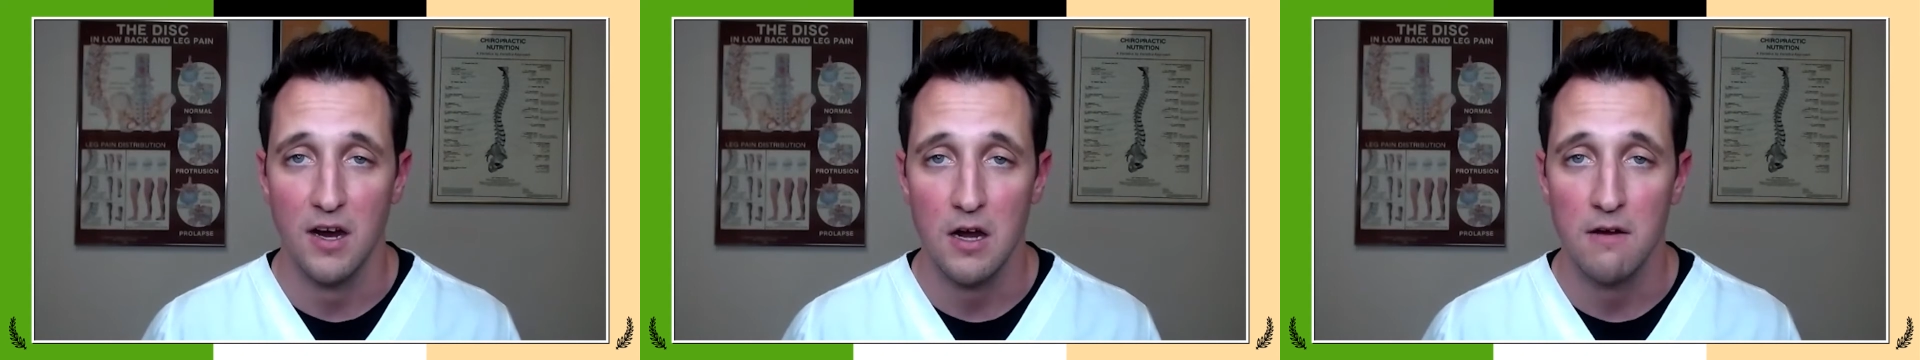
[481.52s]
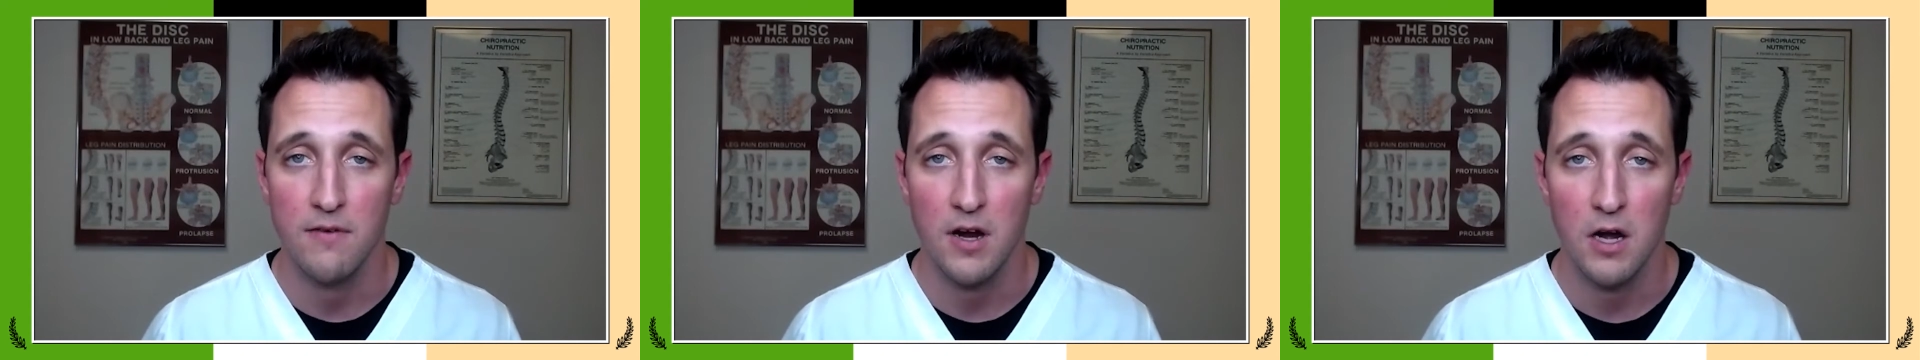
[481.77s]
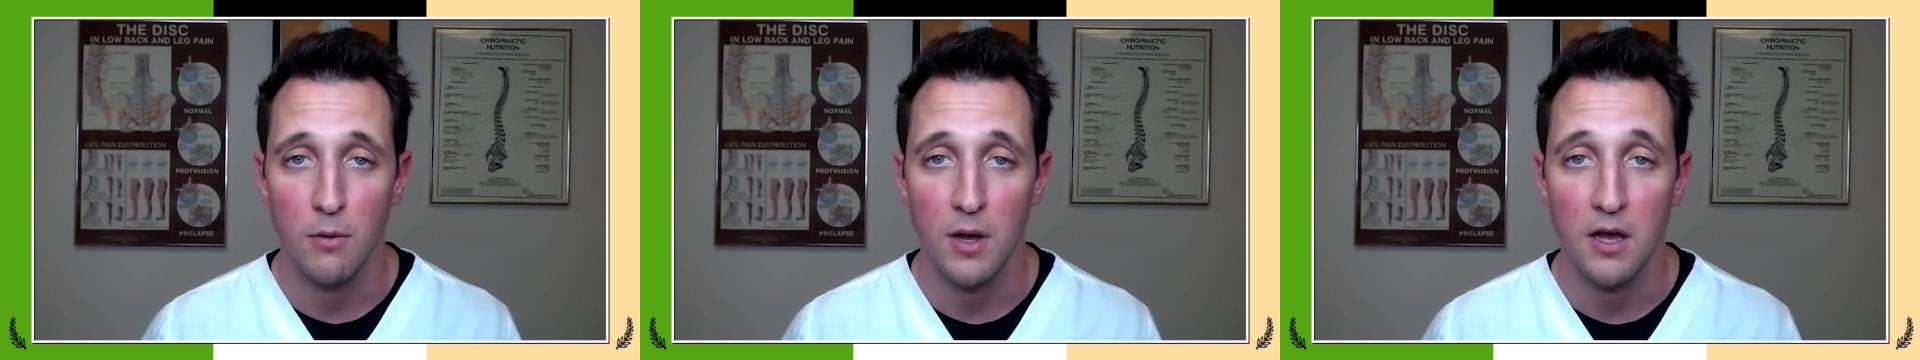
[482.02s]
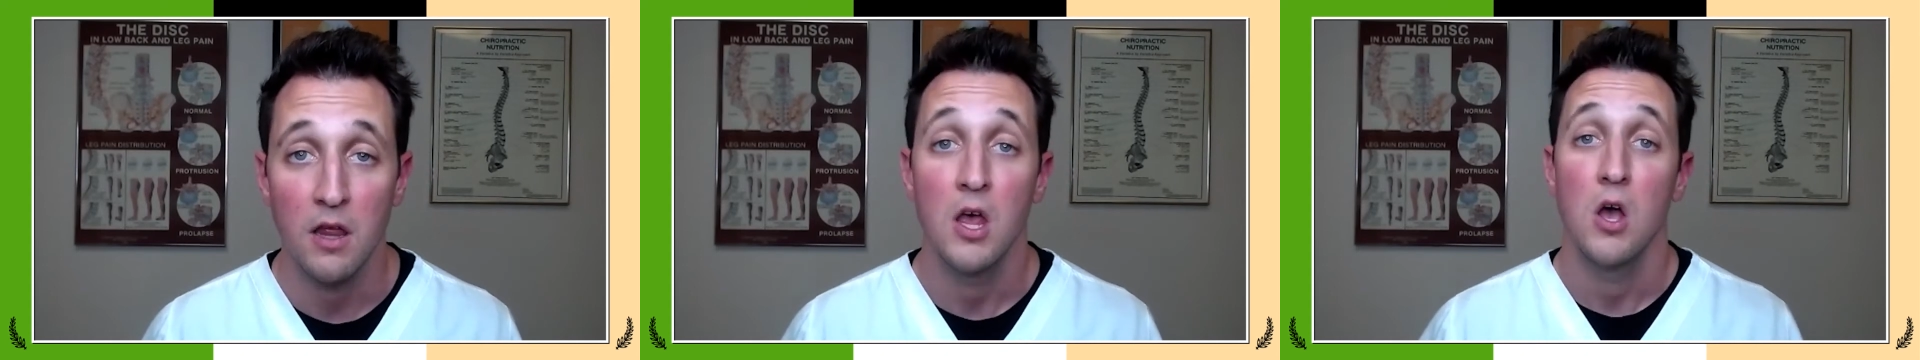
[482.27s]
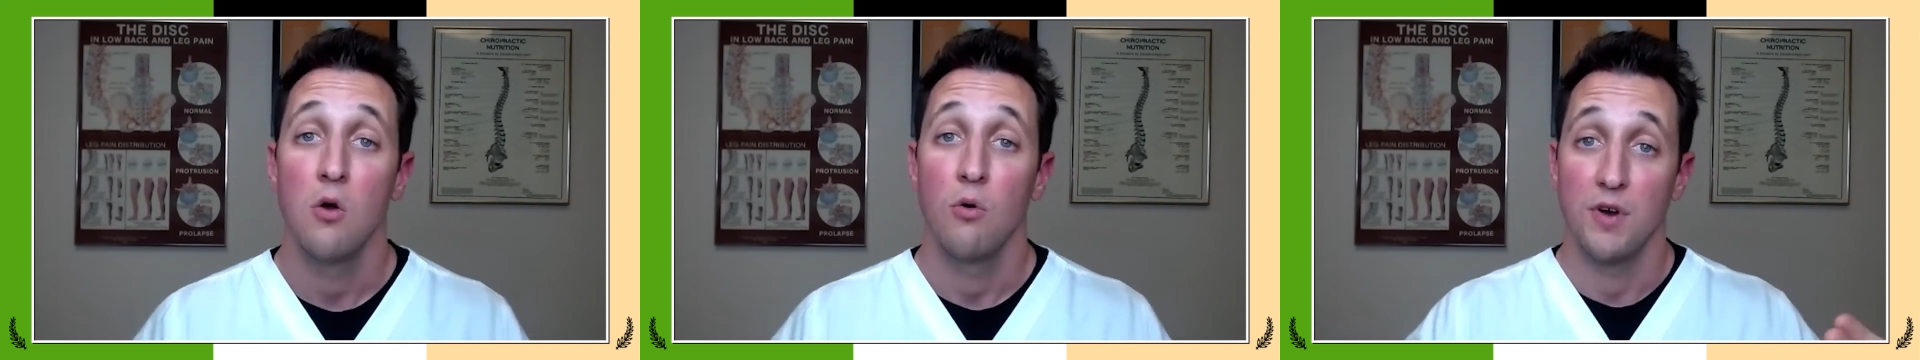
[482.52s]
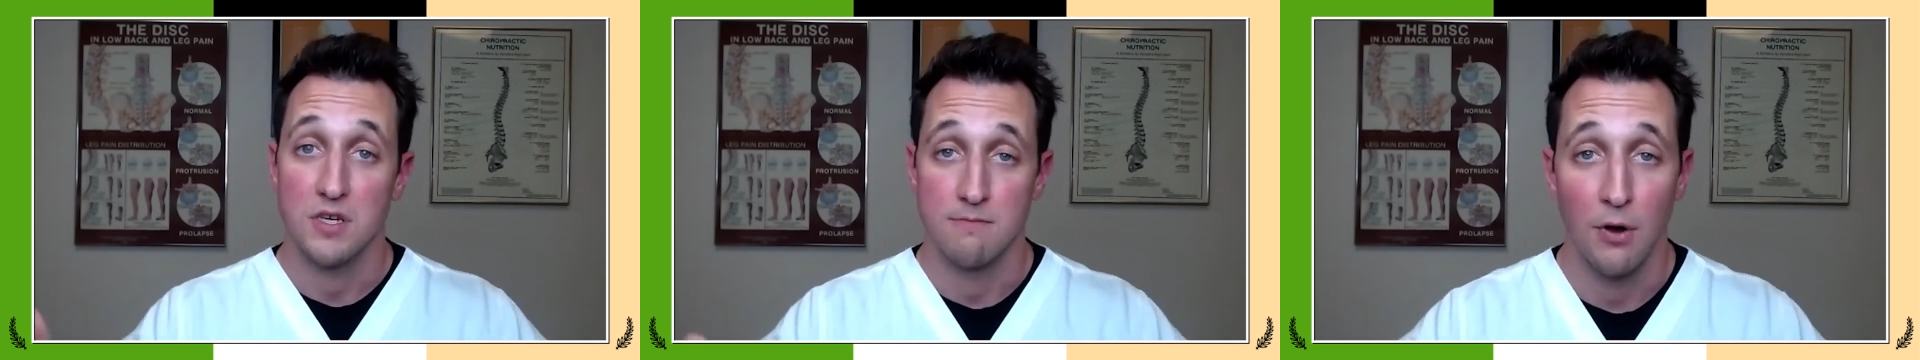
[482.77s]
dairy very well,
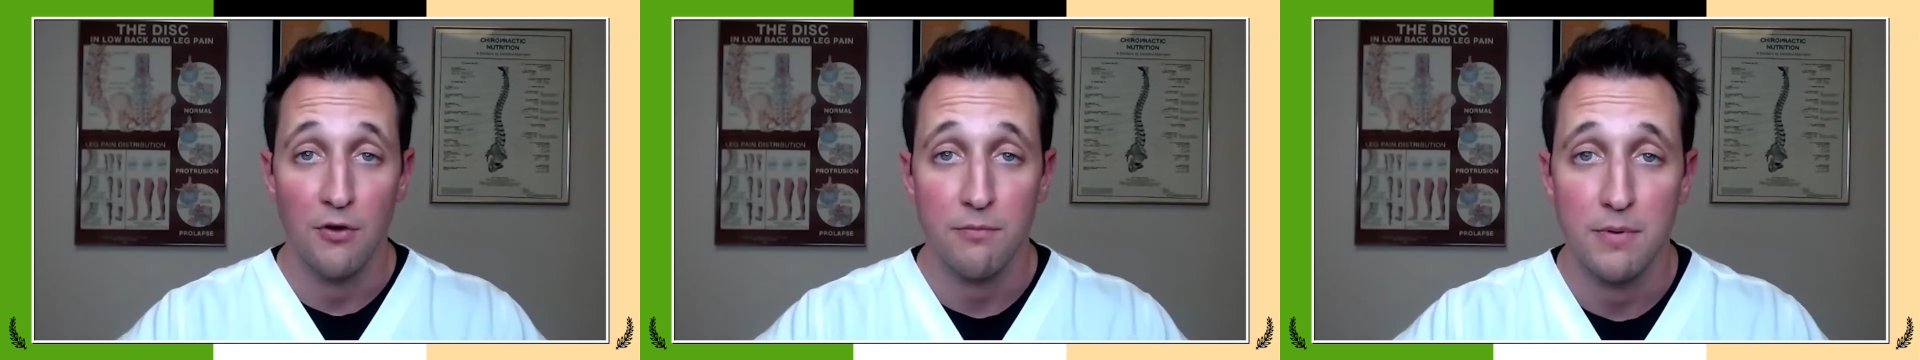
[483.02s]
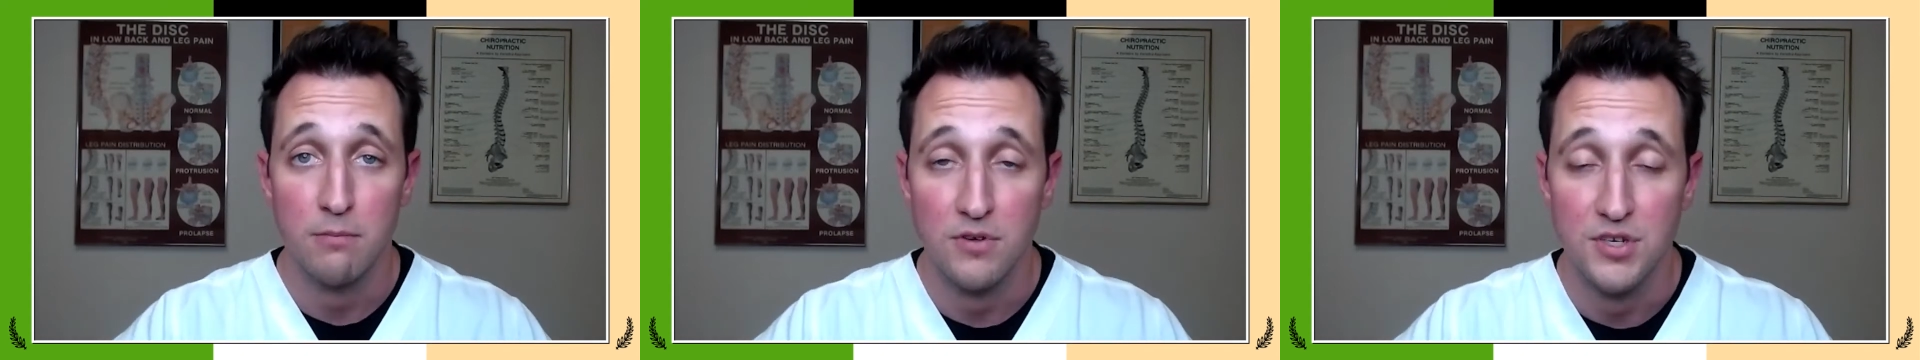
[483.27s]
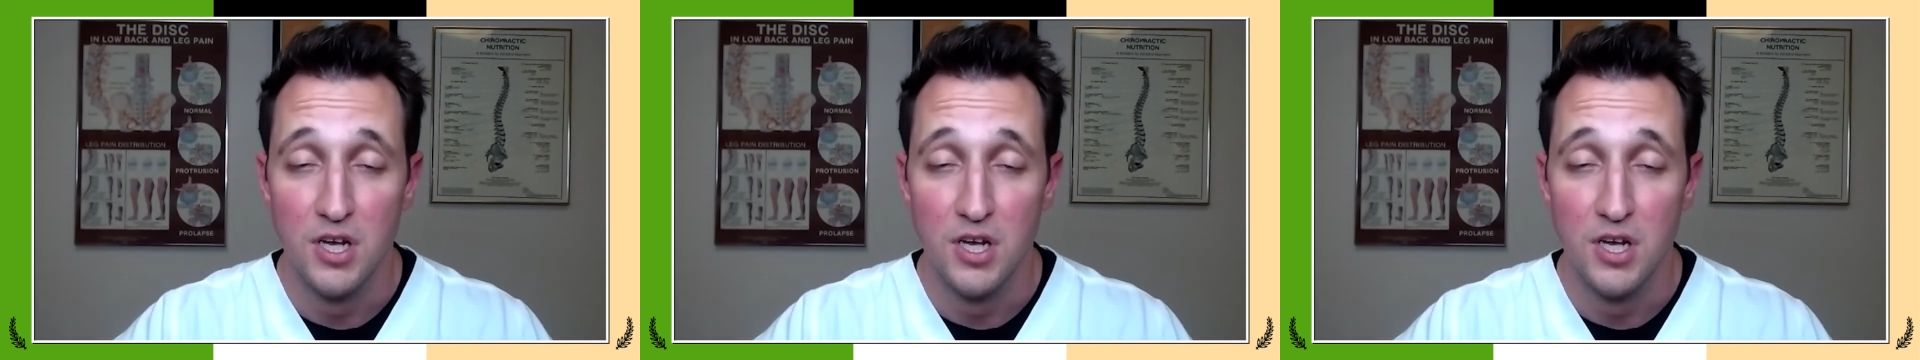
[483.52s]
which most people